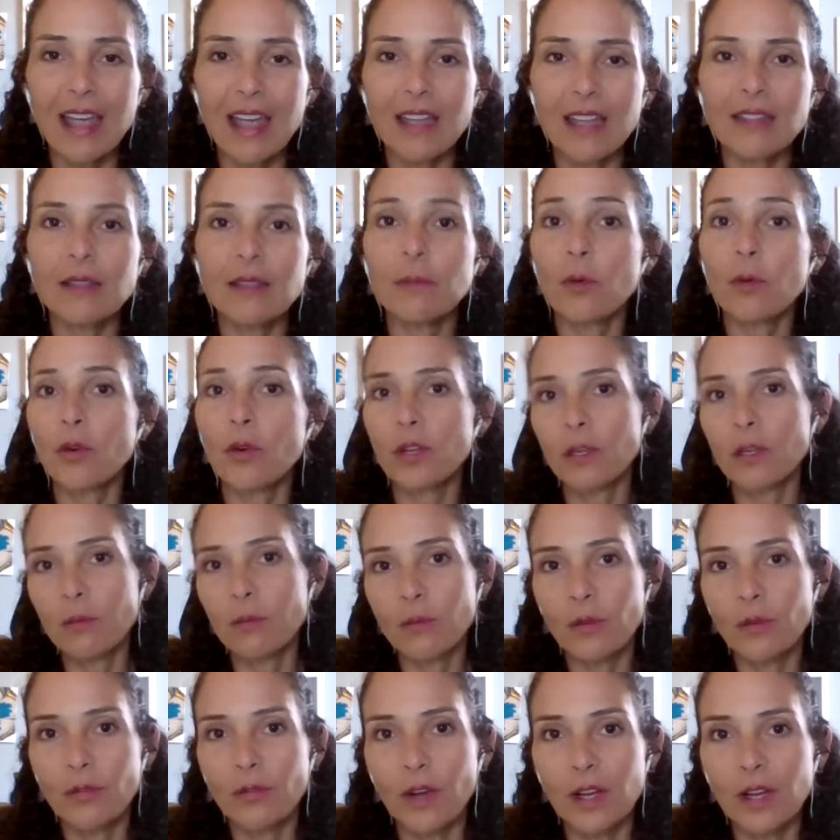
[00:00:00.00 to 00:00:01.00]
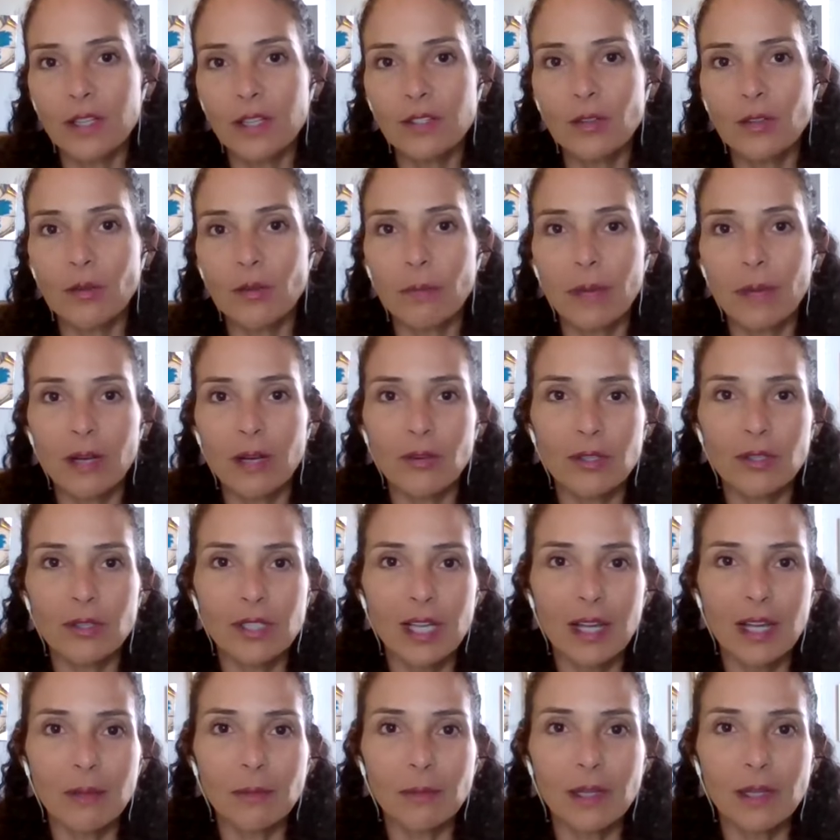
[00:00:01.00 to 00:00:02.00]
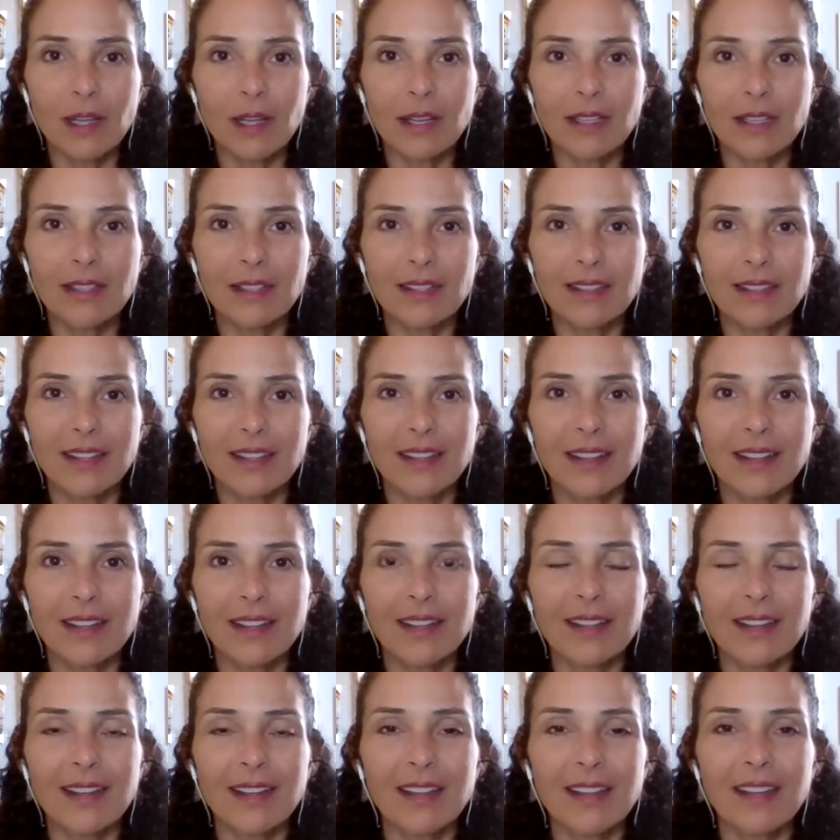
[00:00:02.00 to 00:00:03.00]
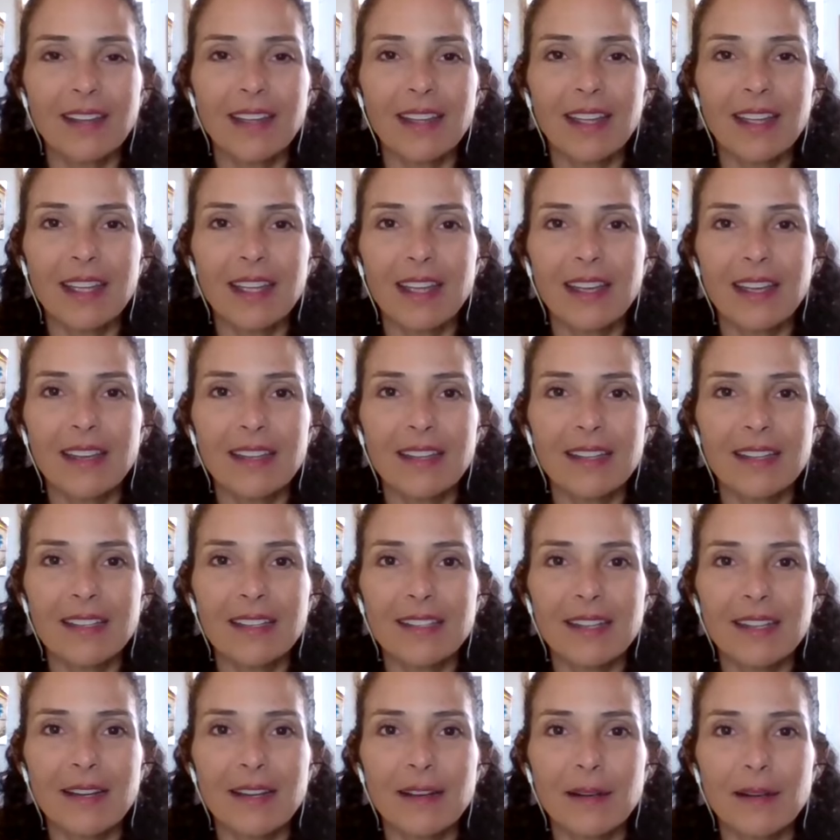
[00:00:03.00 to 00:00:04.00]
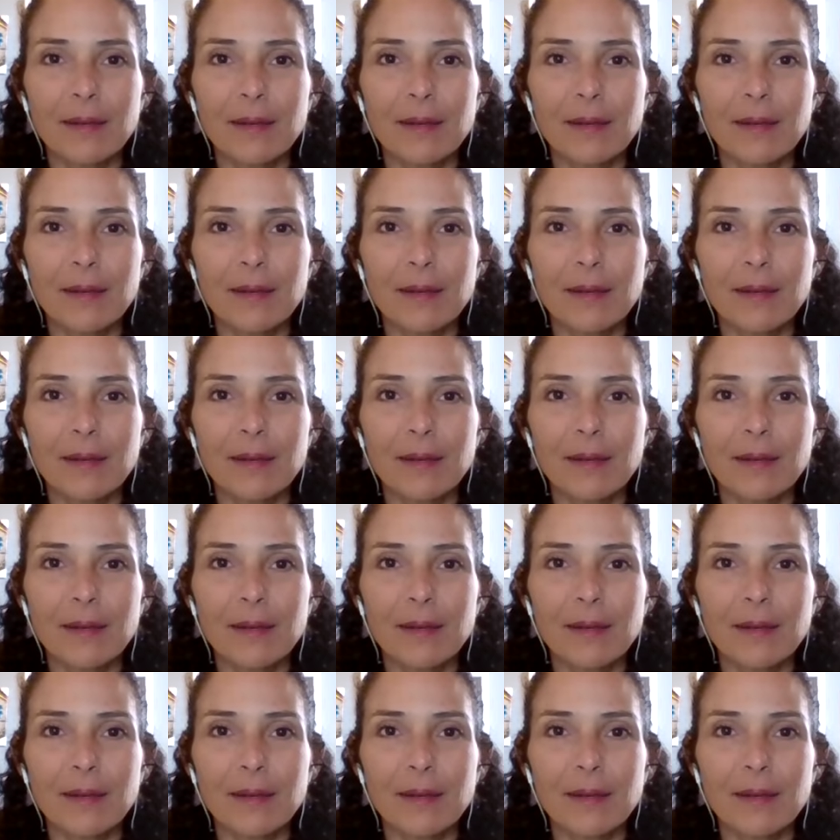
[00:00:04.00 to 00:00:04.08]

and the more you move on to a better timeline. And